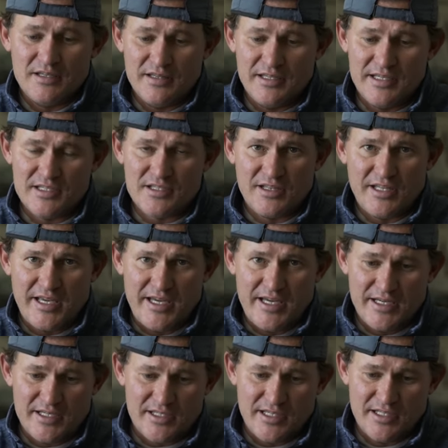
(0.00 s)
these
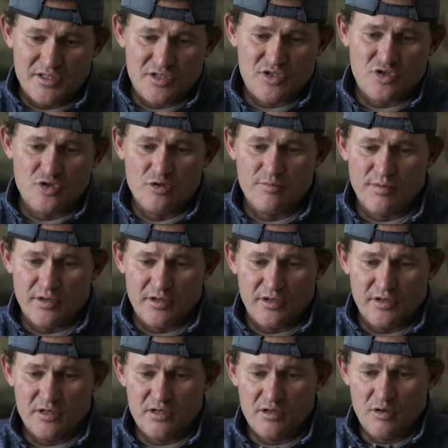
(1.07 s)
legs get
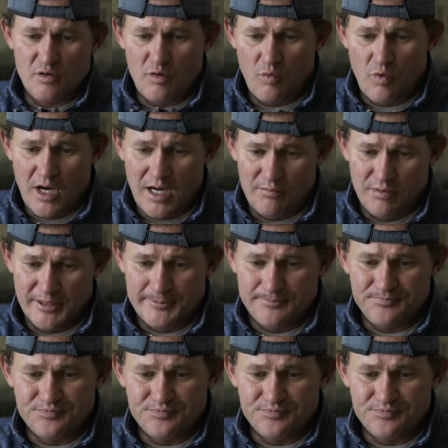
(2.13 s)
super wobbly.